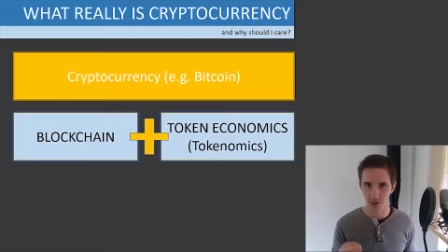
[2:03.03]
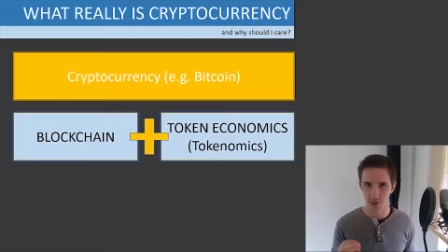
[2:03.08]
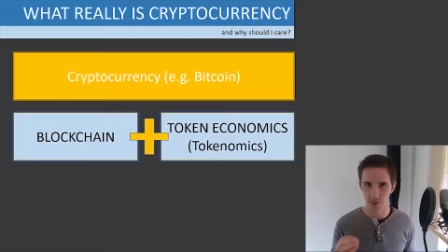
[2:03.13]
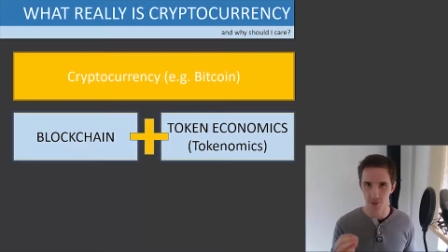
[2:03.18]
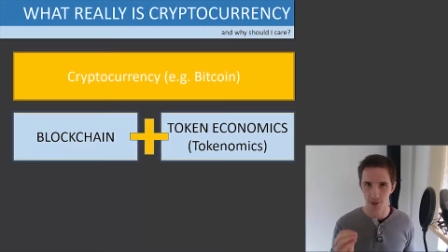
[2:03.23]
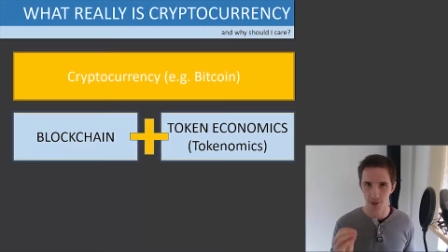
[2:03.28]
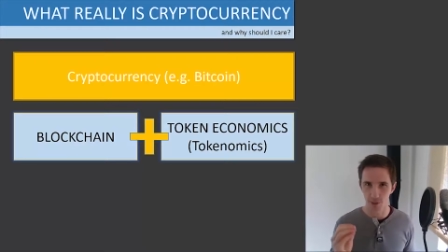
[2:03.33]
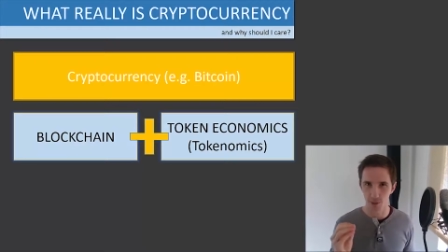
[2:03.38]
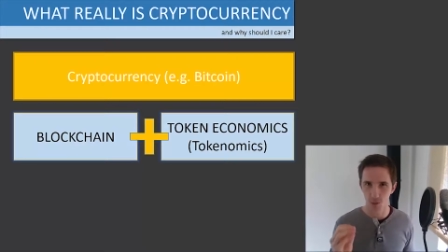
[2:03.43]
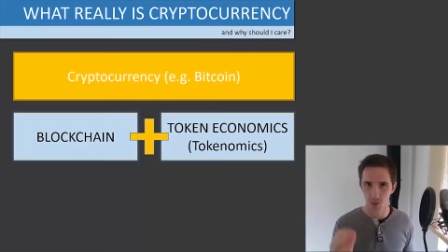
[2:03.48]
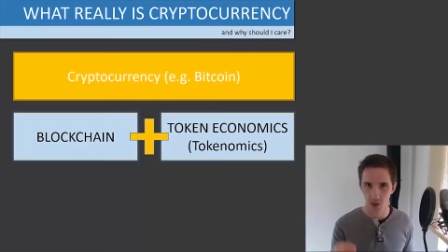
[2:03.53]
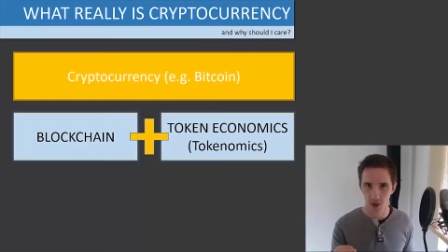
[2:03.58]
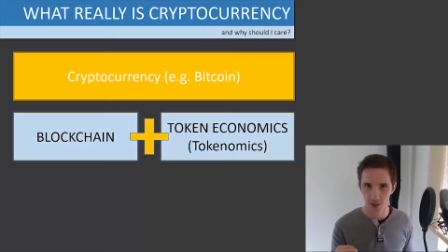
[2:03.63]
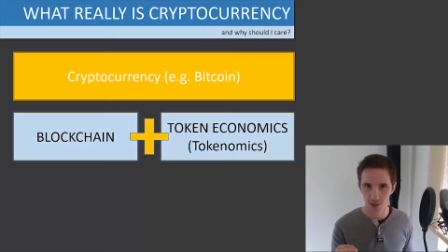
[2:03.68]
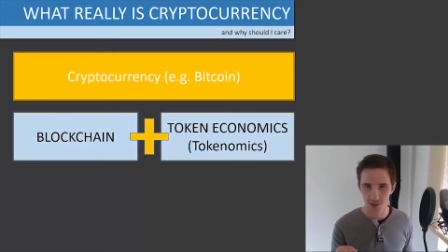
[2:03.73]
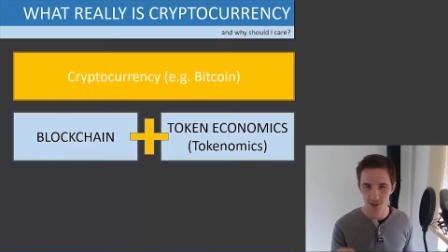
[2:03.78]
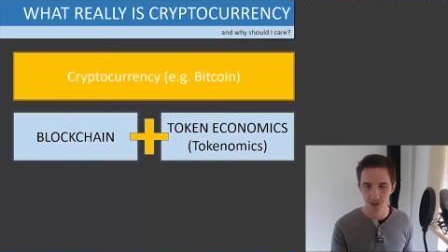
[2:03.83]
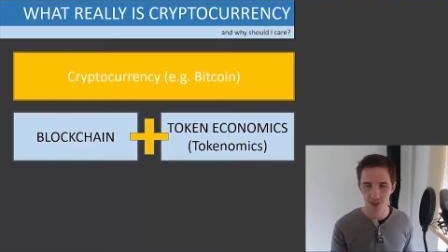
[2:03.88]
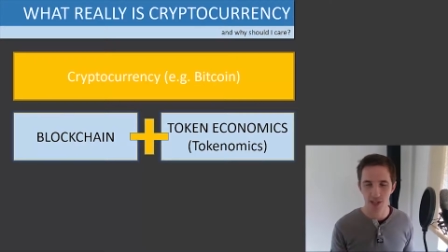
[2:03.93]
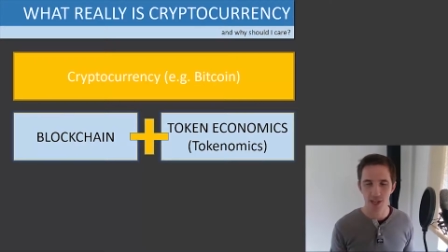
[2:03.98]
Nakamoto
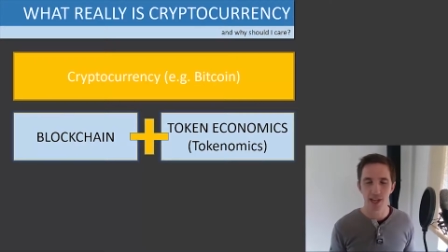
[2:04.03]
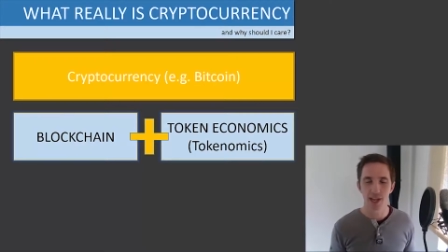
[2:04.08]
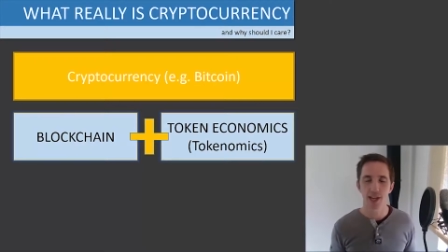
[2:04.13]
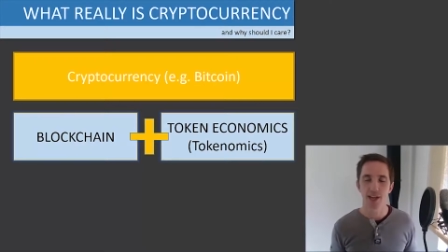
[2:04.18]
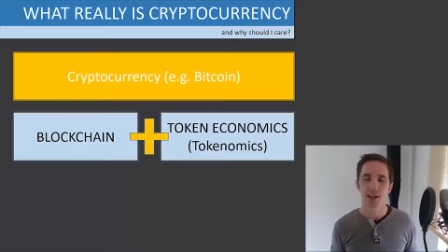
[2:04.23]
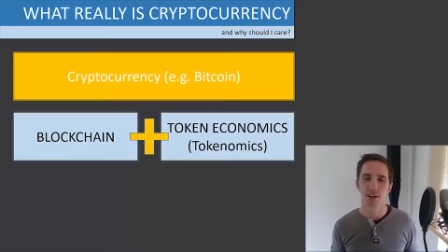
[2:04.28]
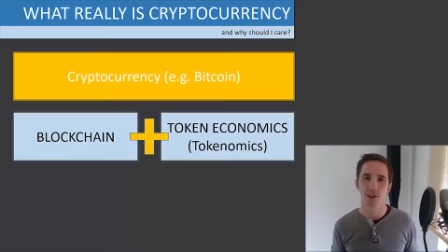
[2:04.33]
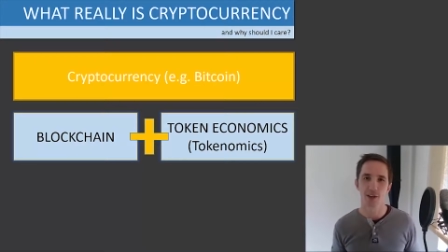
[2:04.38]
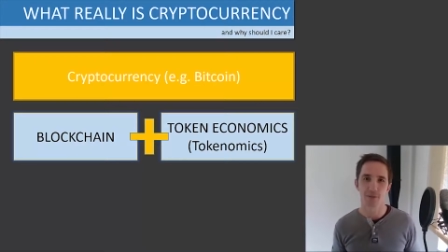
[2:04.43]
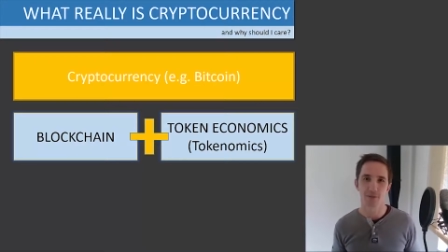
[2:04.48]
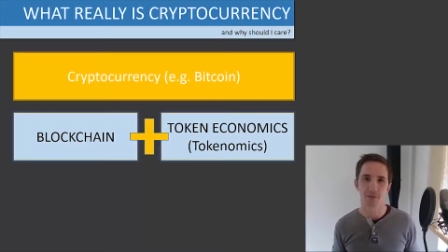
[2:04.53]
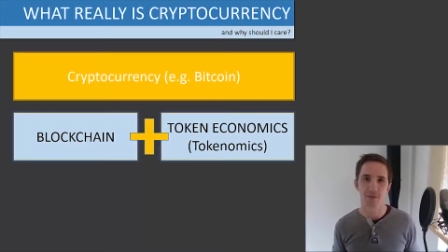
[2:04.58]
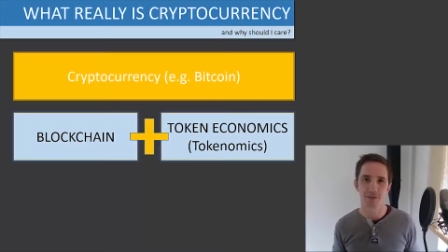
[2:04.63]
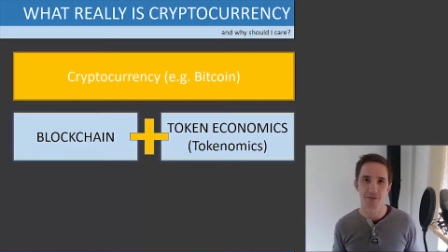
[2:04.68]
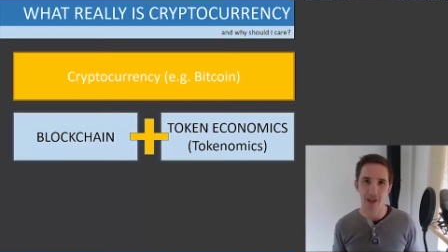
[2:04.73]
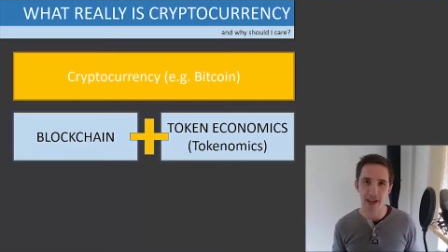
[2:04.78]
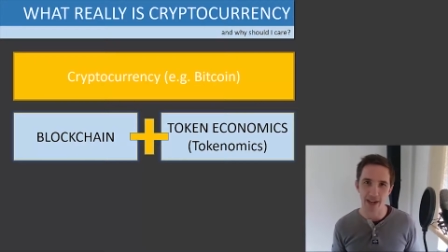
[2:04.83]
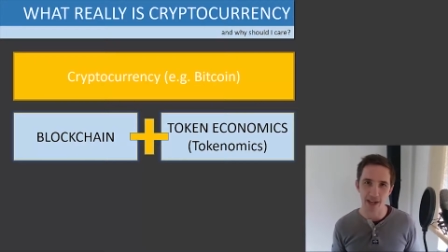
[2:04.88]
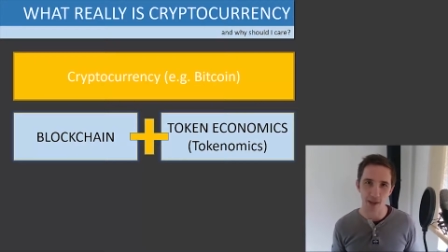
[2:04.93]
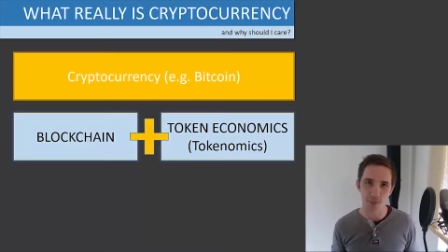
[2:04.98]
was, got
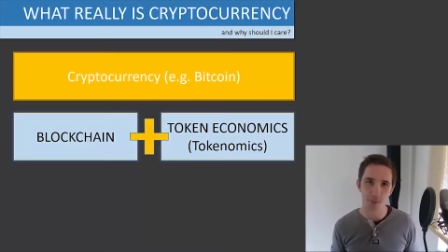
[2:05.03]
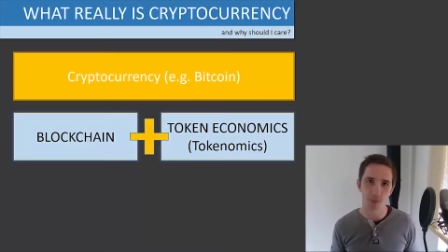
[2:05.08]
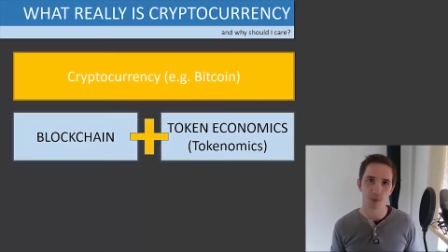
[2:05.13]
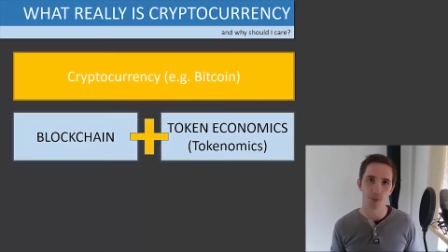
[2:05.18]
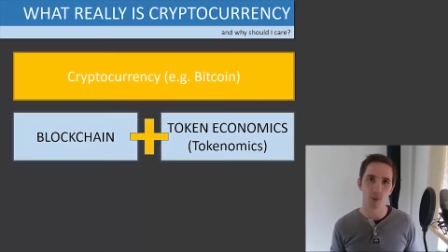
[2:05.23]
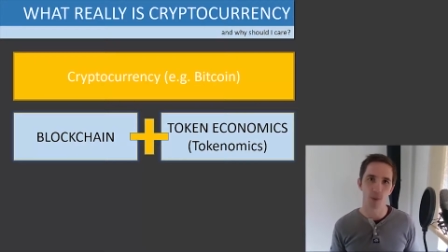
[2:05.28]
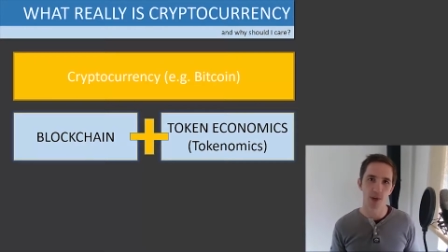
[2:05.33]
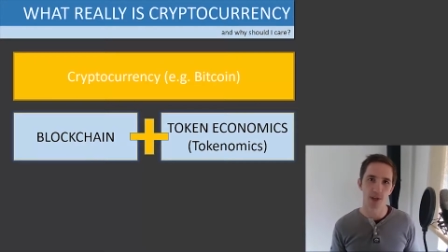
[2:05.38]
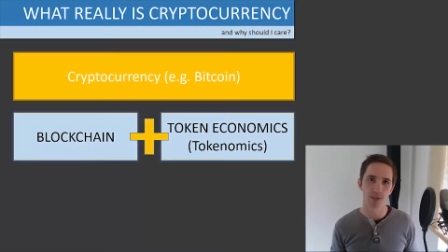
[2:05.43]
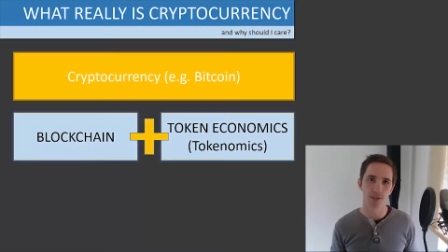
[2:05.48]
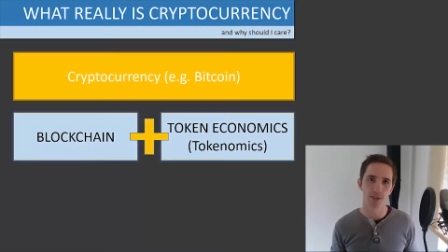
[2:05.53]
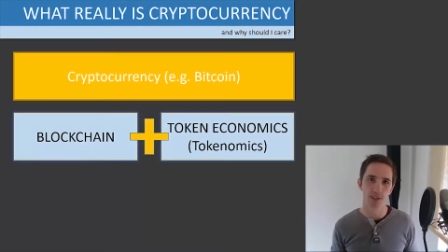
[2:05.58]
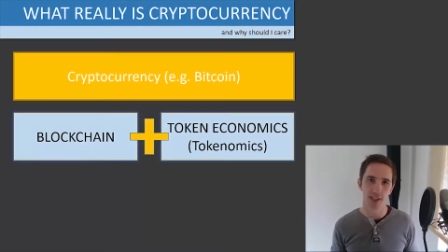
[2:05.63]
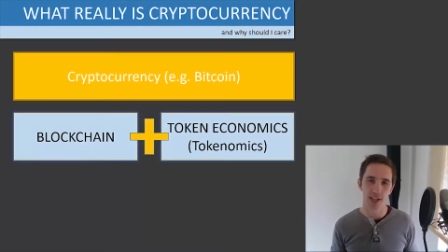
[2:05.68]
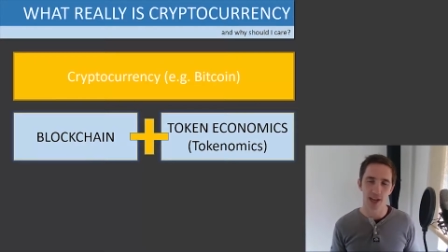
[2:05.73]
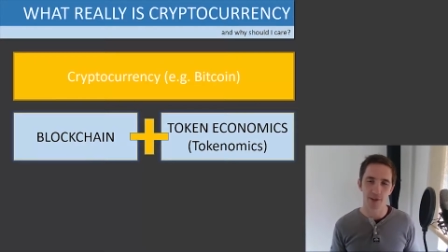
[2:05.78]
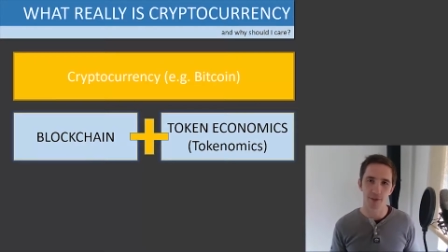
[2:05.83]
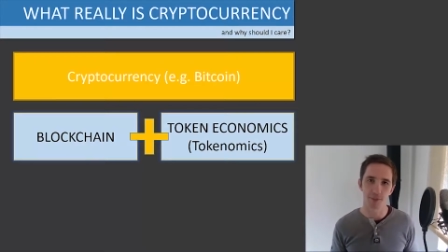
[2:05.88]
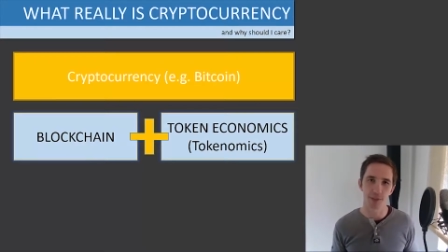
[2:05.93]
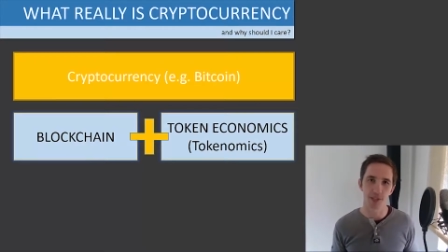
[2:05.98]
fed up with the
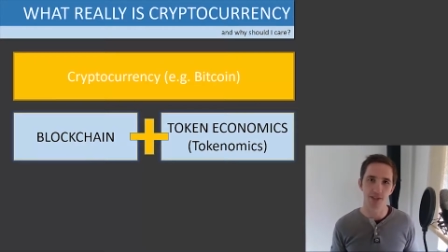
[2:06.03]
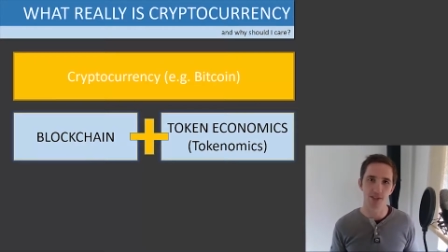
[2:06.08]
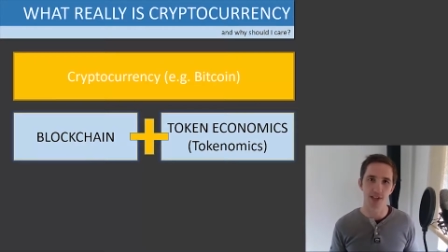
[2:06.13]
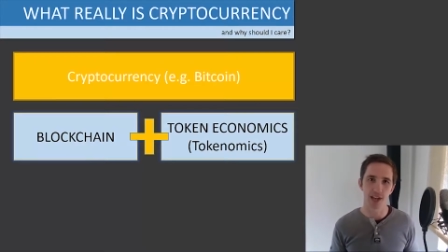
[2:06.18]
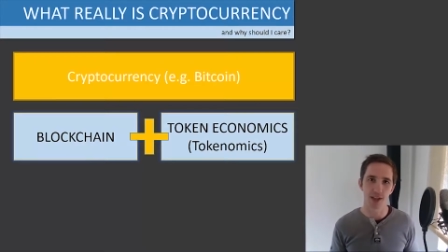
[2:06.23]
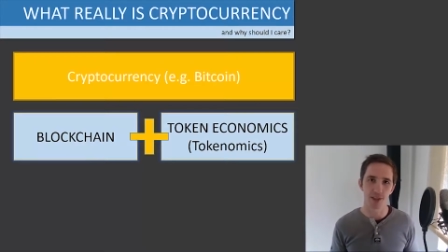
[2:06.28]
governments